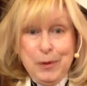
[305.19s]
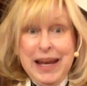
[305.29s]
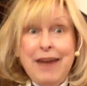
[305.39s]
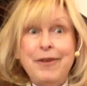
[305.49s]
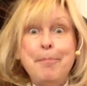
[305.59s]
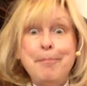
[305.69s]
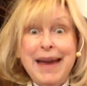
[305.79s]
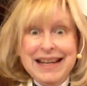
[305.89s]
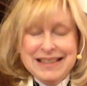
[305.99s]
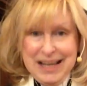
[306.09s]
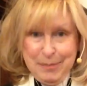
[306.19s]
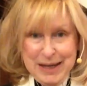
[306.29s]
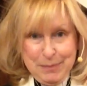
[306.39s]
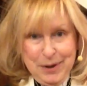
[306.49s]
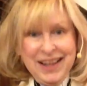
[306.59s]
We have amazing
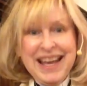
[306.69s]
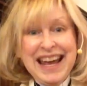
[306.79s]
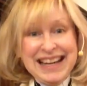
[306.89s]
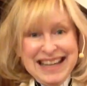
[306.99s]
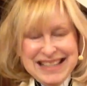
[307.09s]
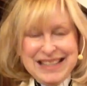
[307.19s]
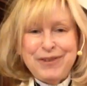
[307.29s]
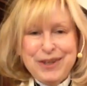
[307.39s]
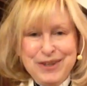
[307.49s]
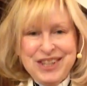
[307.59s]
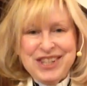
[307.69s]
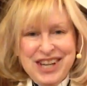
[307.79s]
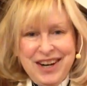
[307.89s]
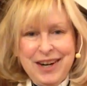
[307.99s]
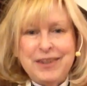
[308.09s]
people and guests for you to
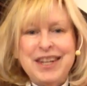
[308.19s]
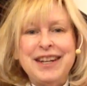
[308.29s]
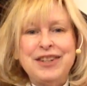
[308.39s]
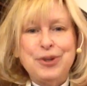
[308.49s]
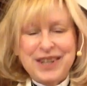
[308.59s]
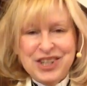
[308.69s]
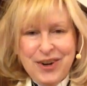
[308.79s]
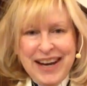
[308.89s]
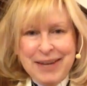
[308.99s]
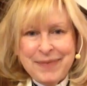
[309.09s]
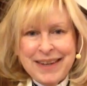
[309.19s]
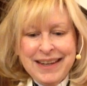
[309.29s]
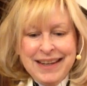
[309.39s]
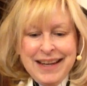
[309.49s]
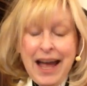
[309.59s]
share, to, to enjoy.
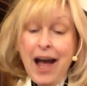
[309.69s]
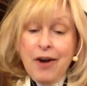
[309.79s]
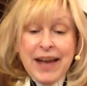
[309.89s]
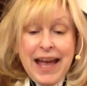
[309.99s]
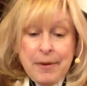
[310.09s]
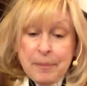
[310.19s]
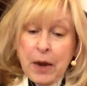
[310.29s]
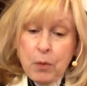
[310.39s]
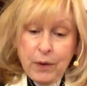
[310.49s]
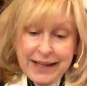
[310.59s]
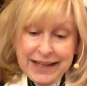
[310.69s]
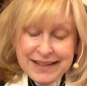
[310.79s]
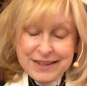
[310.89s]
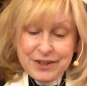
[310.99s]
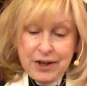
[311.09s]
Okay, we're going to
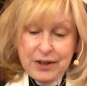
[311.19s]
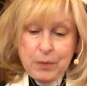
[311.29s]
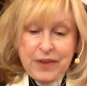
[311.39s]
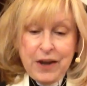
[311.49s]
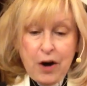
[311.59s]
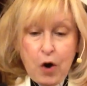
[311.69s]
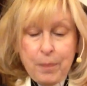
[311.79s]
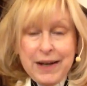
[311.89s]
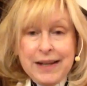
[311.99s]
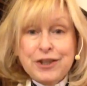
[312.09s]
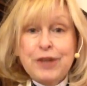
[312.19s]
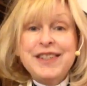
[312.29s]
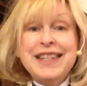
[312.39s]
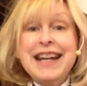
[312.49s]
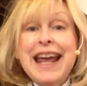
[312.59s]
get started with our opening
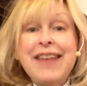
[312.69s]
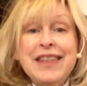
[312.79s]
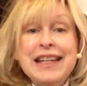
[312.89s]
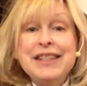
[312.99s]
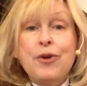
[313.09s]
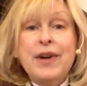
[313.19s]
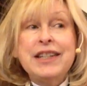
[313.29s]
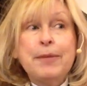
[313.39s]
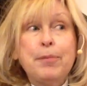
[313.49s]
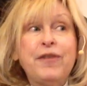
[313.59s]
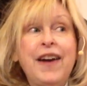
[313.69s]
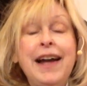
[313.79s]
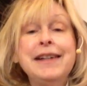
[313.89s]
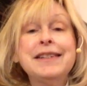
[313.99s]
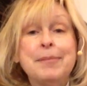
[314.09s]
service, and Anthony's going to
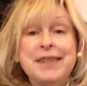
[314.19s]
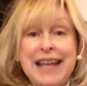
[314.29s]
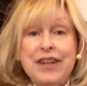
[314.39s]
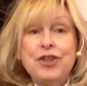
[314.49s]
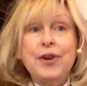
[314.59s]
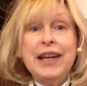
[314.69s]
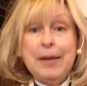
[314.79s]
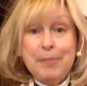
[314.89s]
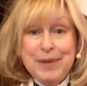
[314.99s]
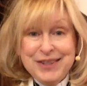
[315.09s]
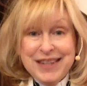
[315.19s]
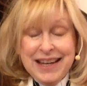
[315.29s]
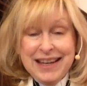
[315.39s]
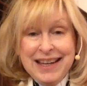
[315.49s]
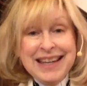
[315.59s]
provide some centering
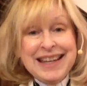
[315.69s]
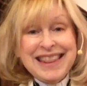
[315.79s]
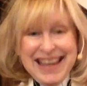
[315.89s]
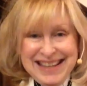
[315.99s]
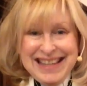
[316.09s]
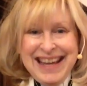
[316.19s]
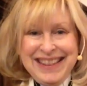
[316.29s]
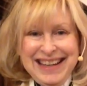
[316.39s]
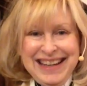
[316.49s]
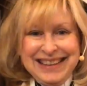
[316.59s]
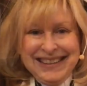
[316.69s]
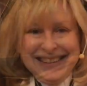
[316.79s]
music. Thanks, Anthony.